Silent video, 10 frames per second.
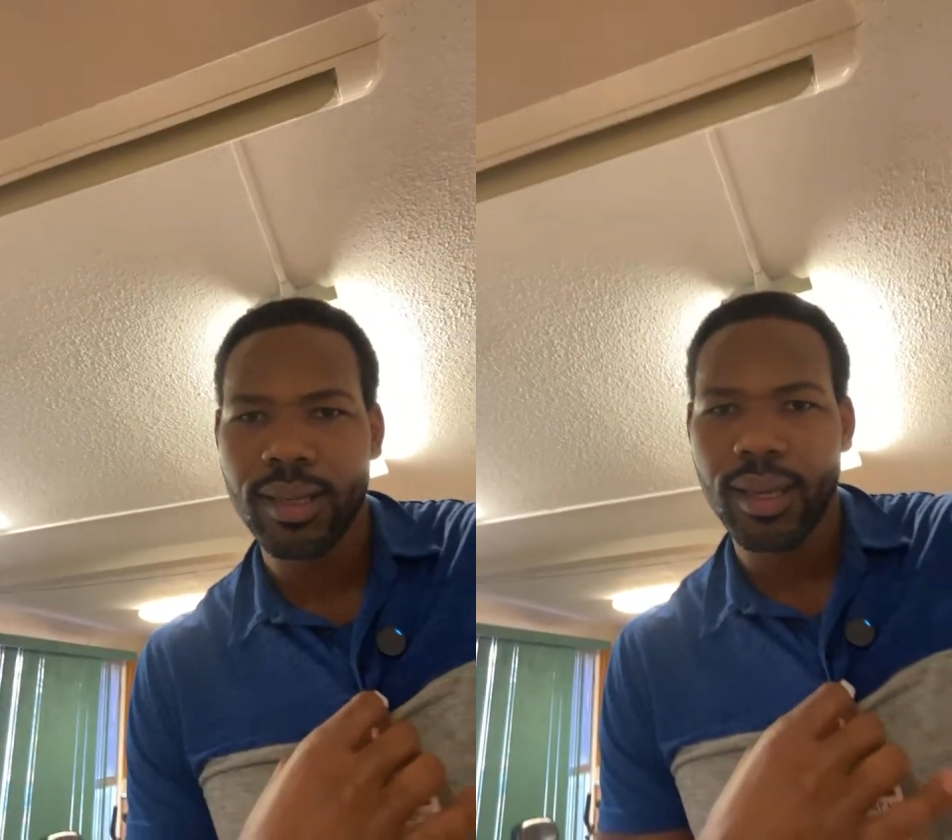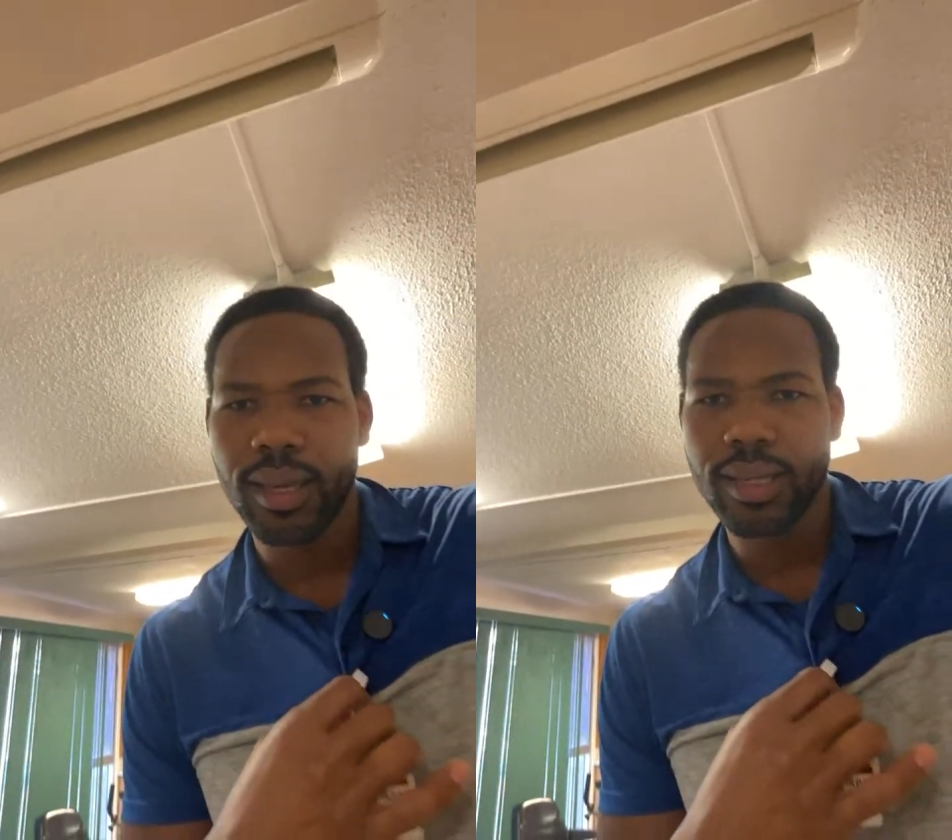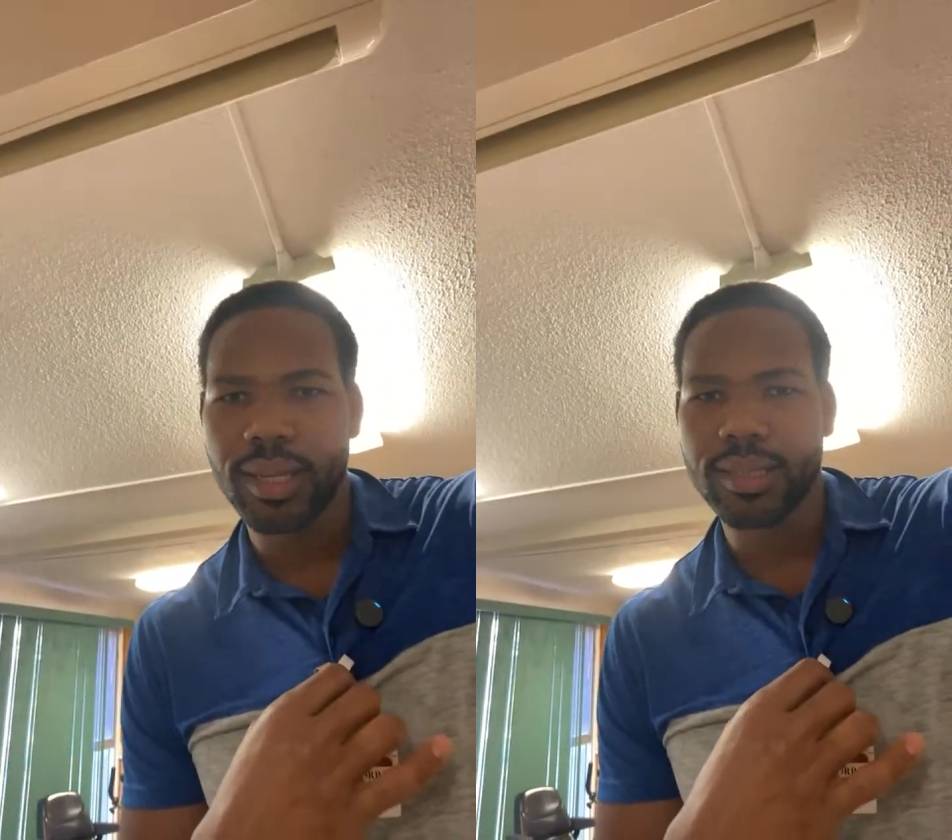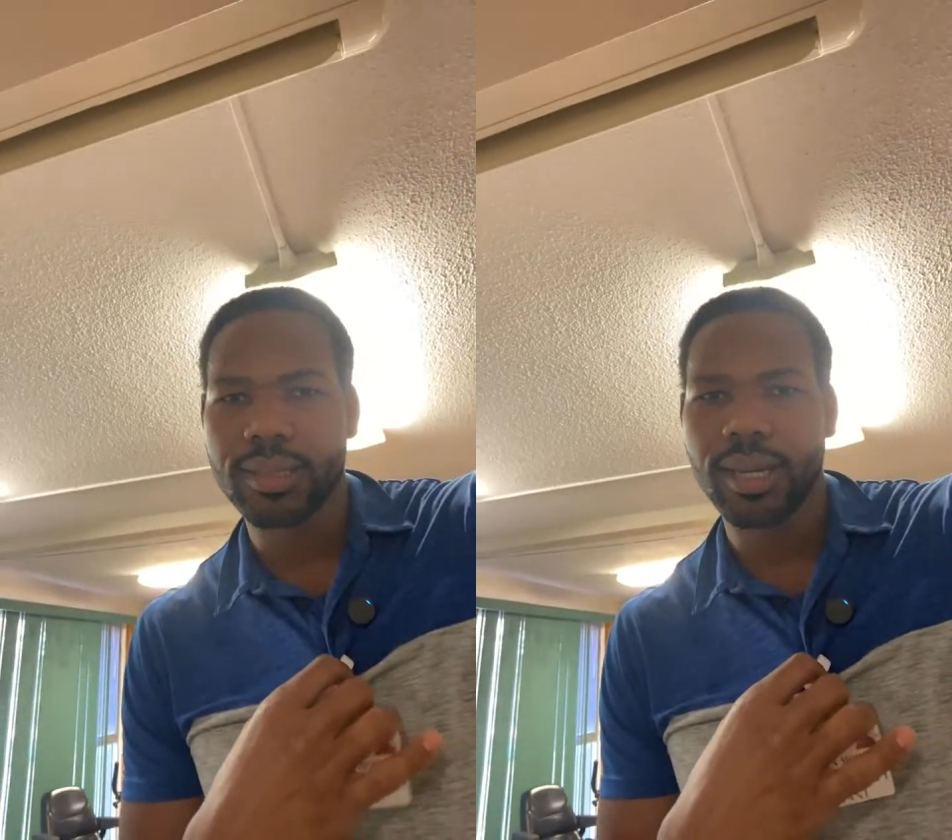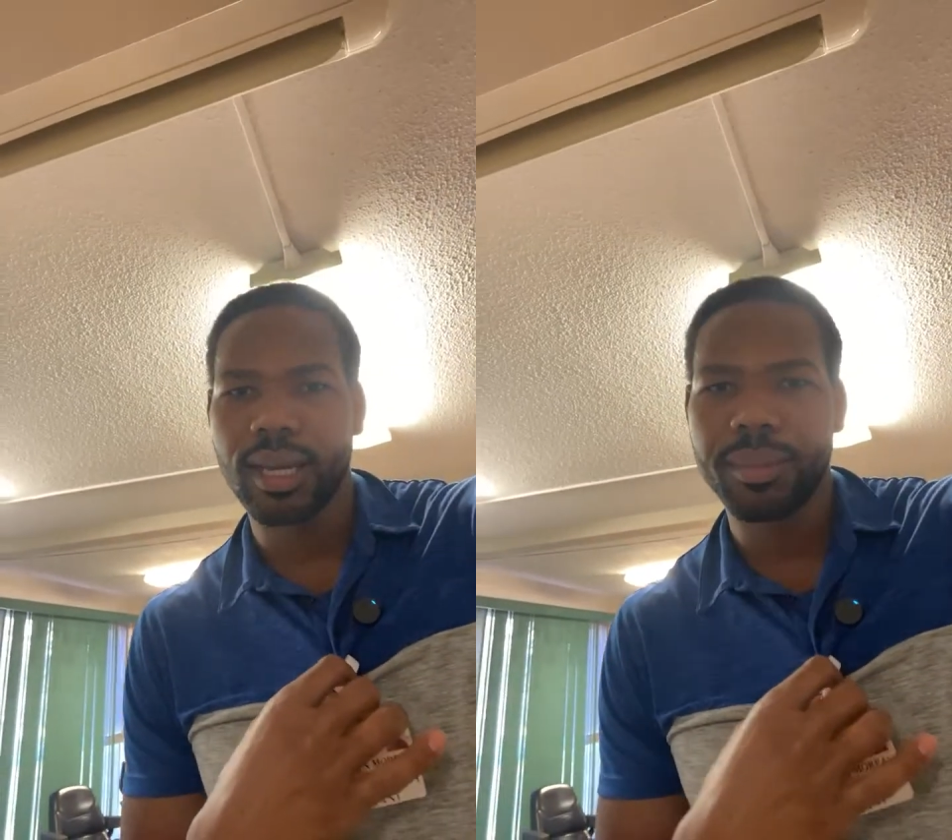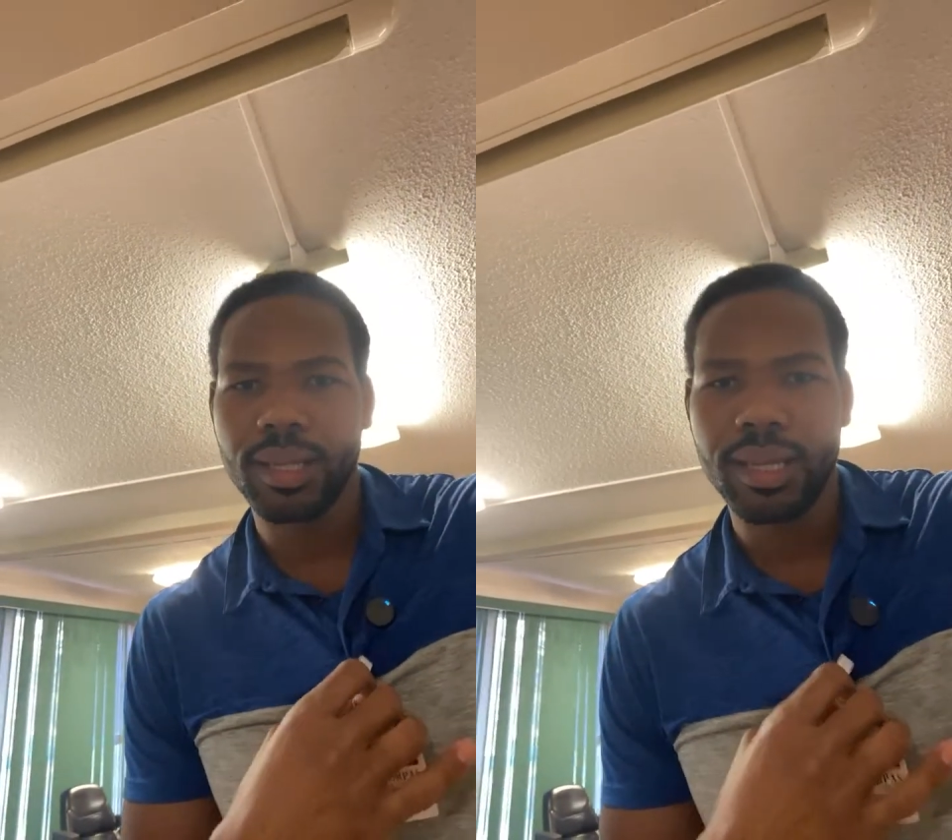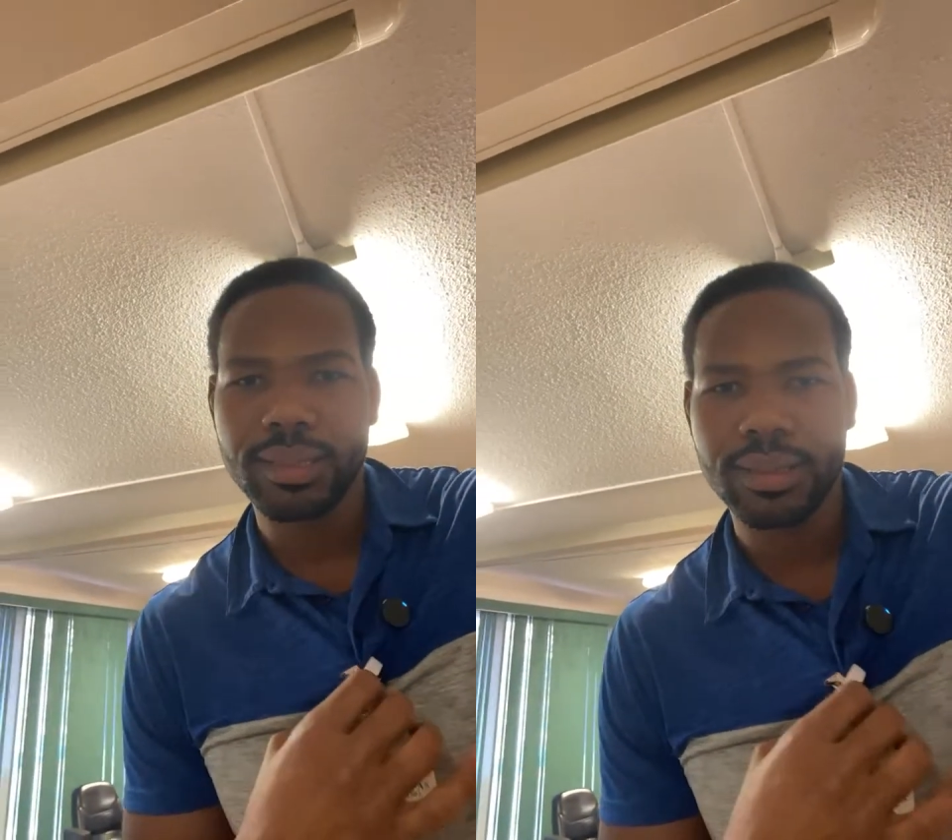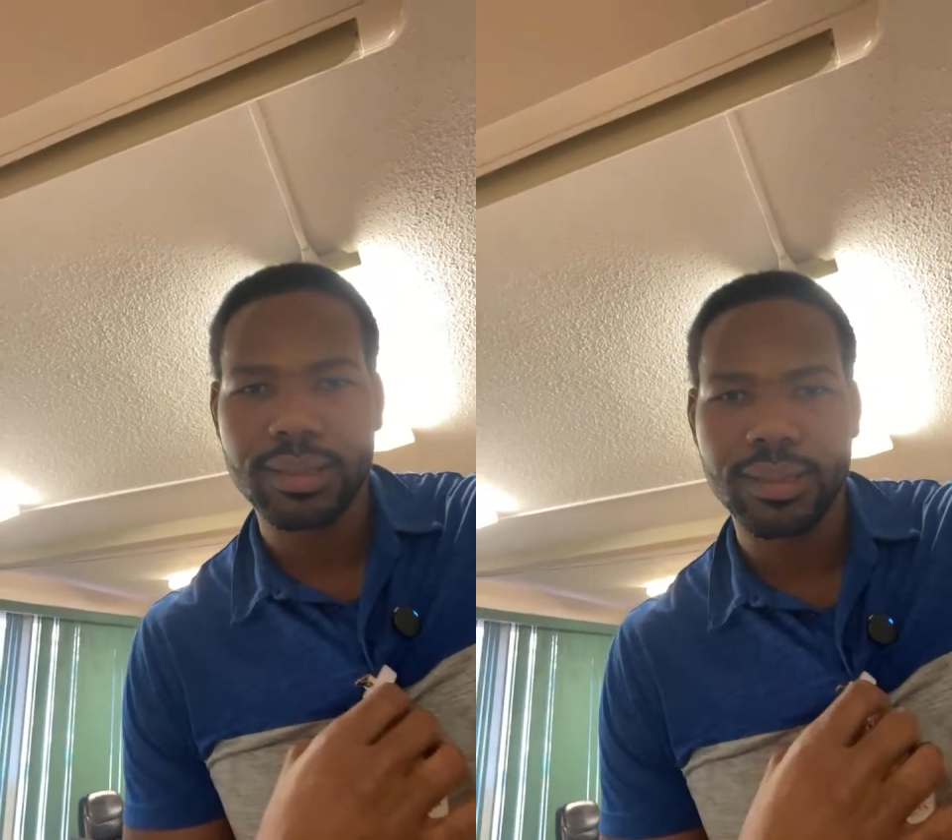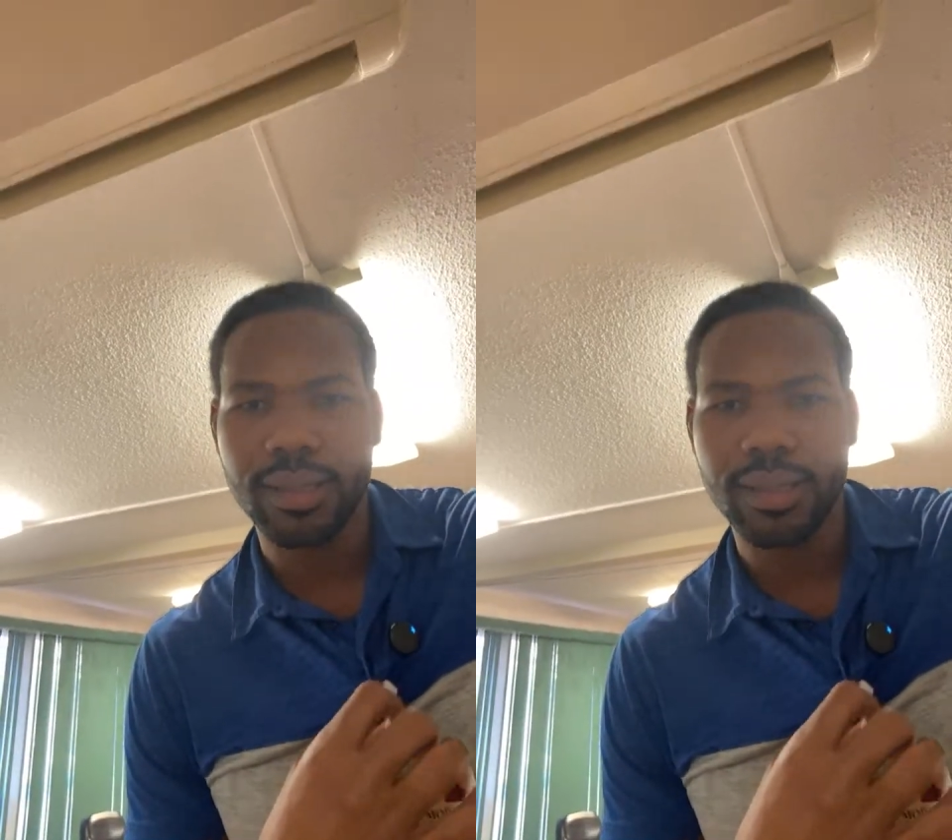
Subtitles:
And yes, I am a licensed